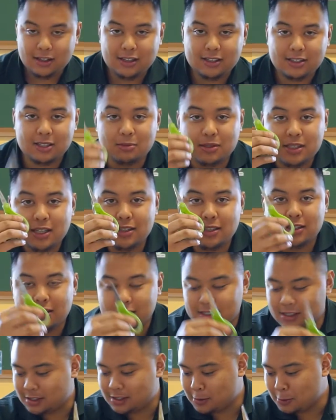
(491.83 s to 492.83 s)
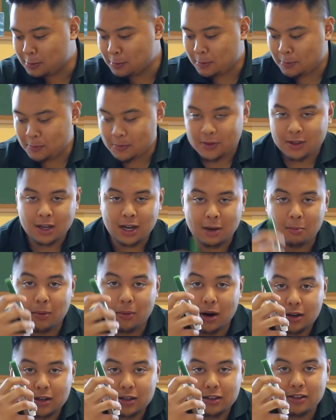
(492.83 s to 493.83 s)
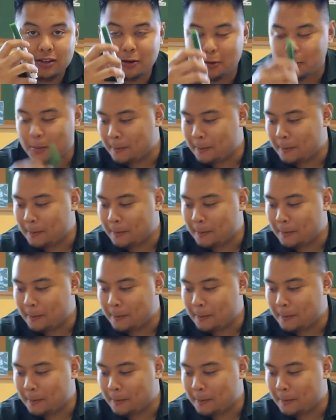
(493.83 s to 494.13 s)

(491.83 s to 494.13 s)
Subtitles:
some scissors, a marker,